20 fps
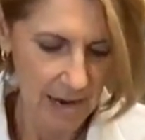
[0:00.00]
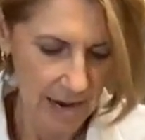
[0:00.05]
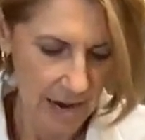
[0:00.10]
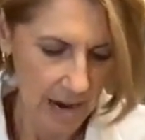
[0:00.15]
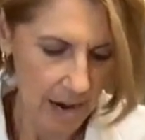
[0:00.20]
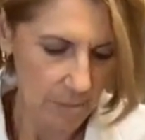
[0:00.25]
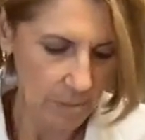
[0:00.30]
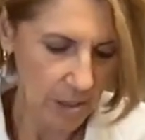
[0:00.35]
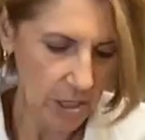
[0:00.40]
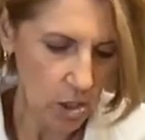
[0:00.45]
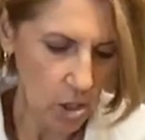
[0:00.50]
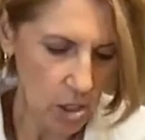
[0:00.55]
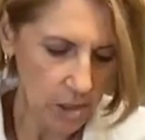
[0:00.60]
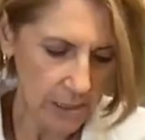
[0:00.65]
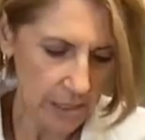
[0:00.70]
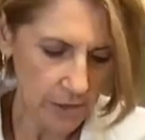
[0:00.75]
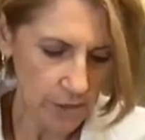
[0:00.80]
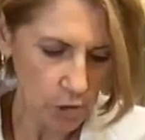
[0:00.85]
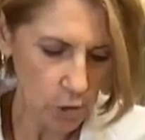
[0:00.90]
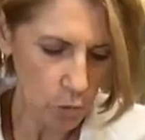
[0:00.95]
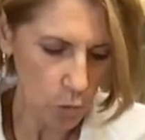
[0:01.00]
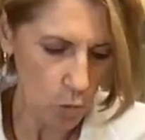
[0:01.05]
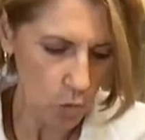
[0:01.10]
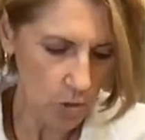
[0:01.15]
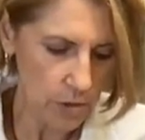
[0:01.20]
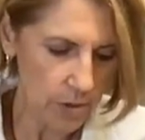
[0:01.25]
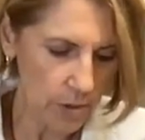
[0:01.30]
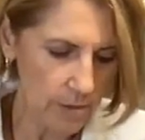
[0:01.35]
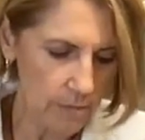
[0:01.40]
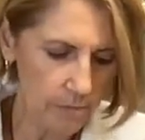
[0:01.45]
And because I've
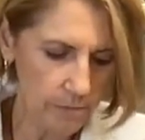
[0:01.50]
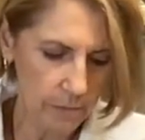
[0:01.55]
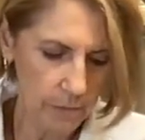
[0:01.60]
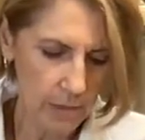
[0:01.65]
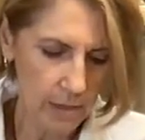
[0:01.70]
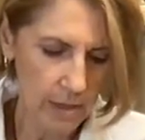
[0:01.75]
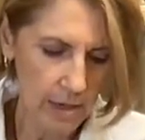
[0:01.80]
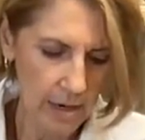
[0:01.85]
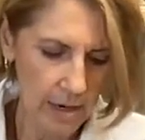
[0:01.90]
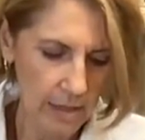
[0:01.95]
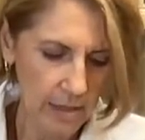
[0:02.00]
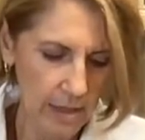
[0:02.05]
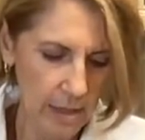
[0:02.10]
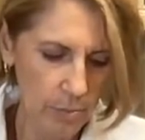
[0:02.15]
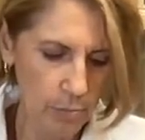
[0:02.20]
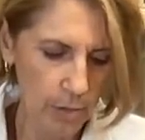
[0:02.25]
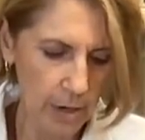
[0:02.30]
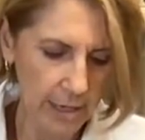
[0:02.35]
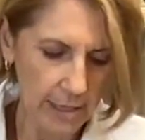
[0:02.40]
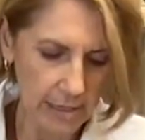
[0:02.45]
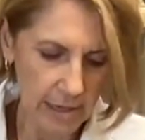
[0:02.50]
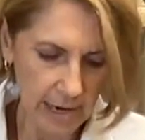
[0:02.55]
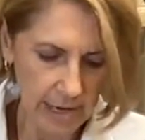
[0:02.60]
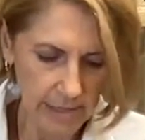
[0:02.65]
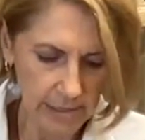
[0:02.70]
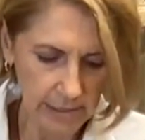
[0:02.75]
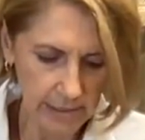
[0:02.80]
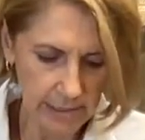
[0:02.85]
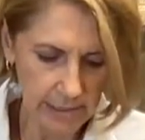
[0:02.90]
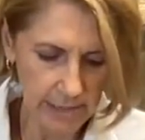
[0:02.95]
scored them, they break
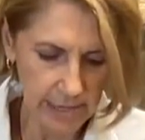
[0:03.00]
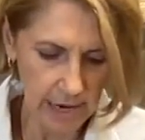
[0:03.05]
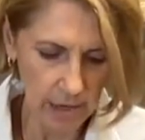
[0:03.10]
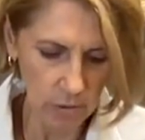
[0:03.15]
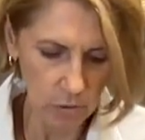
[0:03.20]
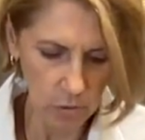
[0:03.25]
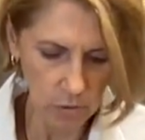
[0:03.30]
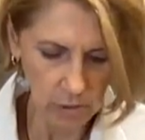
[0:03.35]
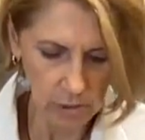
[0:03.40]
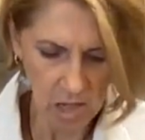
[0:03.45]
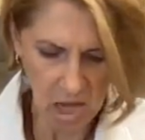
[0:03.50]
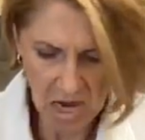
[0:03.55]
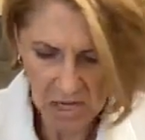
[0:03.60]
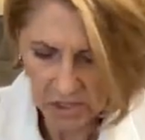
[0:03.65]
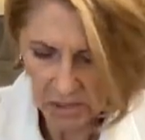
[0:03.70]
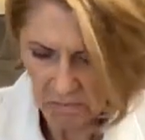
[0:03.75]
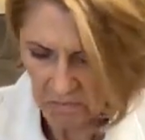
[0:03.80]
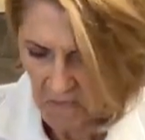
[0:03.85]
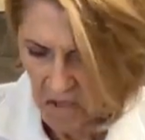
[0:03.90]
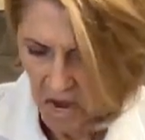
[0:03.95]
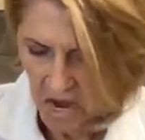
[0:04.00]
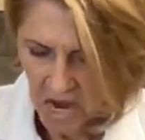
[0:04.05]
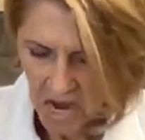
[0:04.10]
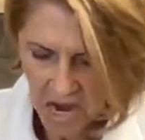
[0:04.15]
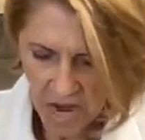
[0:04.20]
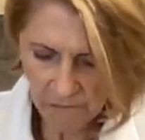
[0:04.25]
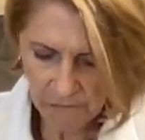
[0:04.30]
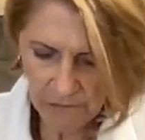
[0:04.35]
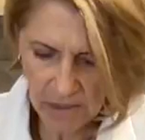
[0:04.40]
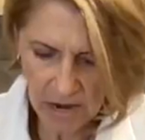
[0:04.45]
nicely down those lines.
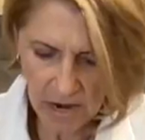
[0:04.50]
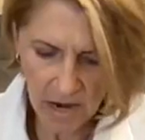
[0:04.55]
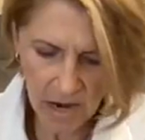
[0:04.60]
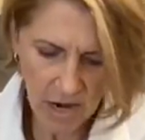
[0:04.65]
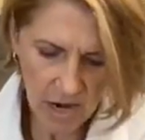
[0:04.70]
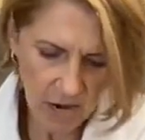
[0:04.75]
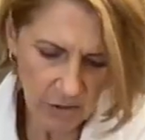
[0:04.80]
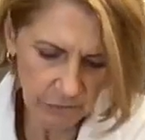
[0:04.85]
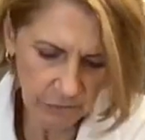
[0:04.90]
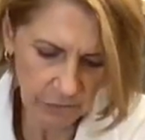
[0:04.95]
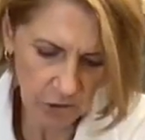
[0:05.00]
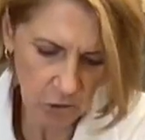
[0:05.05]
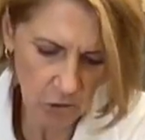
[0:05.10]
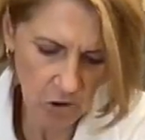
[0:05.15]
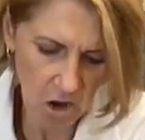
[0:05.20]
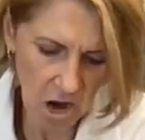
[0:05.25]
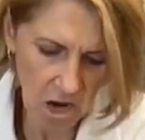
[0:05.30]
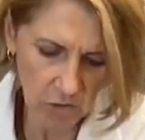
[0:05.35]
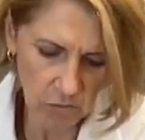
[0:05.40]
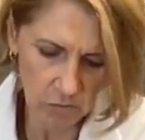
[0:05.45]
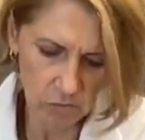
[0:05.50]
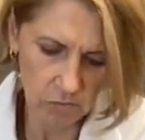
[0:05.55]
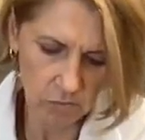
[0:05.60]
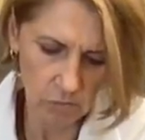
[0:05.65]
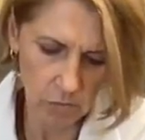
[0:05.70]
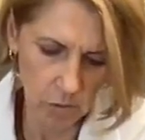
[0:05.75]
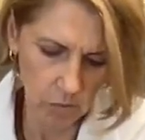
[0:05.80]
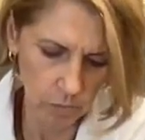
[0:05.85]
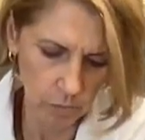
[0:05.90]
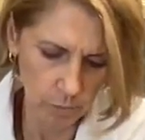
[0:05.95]
If they're not
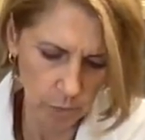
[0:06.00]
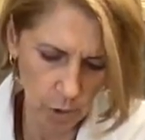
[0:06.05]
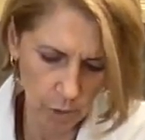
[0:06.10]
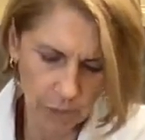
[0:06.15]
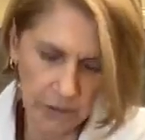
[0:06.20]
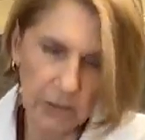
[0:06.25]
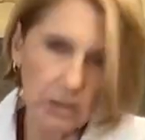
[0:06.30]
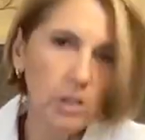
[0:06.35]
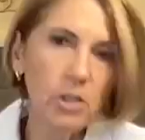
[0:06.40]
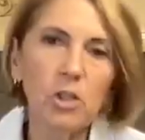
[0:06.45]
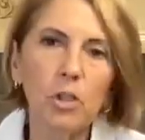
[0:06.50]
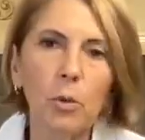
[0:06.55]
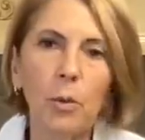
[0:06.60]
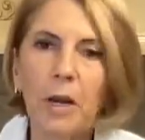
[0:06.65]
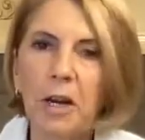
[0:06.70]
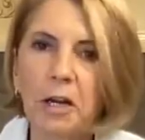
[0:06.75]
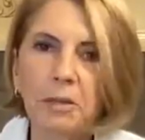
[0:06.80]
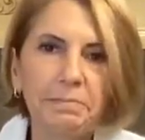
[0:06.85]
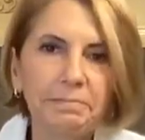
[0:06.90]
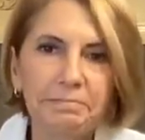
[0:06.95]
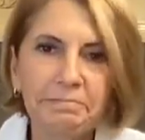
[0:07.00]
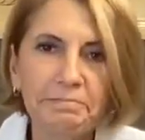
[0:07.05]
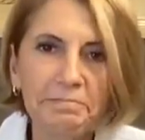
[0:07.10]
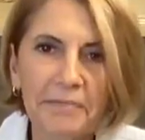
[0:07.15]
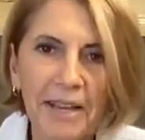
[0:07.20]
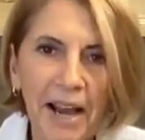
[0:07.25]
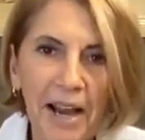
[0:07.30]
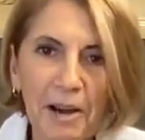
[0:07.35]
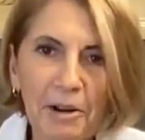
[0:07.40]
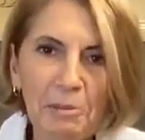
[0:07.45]
perfectly square,
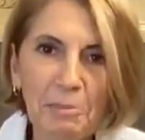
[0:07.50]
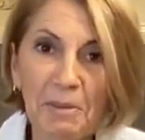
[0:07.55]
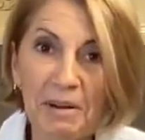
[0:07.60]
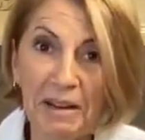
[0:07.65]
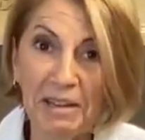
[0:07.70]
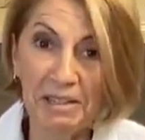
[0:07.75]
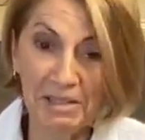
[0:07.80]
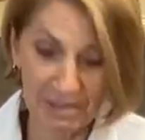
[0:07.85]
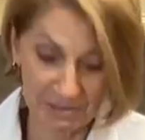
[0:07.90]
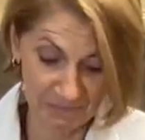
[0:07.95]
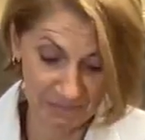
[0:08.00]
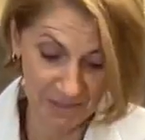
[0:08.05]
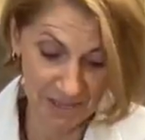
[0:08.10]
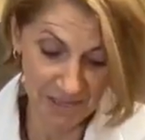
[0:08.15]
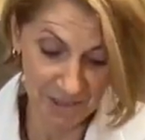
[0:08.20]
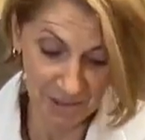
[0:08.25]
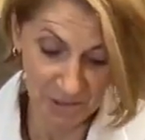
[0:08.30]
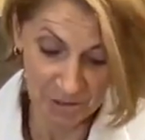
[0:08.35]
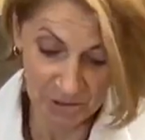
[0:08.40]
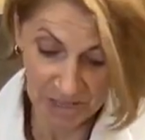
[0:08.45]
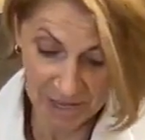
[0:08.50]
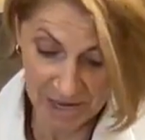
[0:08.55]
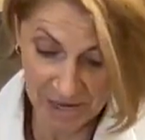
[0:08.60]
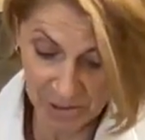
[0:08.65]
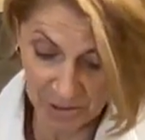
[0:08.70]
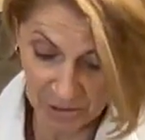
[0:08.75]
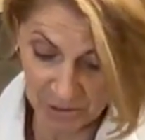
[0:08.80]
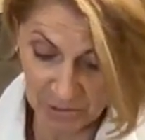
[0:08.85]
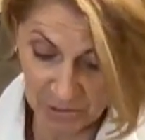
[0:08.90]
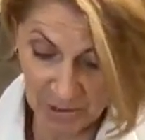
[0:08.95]
I don't mind. They still
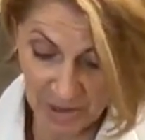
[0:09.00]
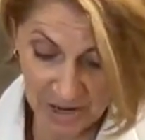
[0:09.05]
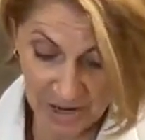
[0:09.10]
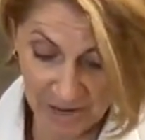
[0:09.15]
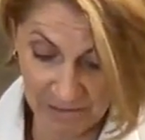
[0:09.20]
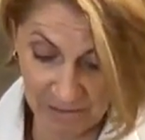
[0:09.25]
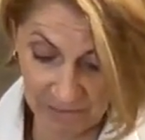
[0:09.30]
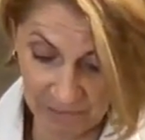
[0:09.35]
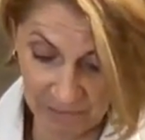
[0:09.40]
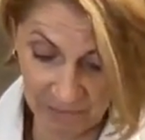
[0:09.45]
taste great.